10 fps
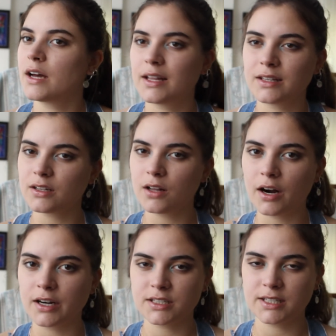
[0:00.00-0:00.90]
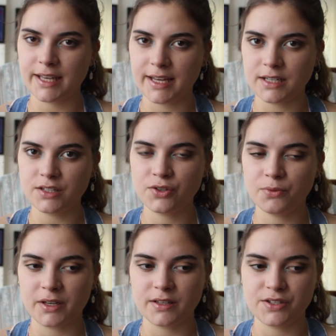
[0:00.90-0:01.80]
a little hard to get into
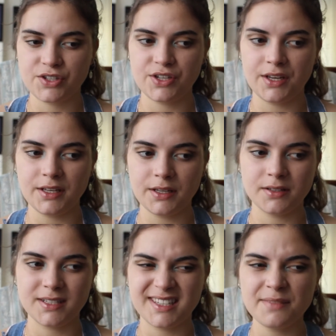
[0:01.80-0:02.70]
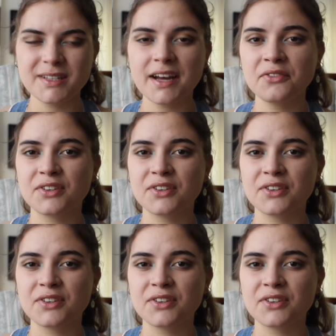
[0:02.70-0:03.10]
because she seems kind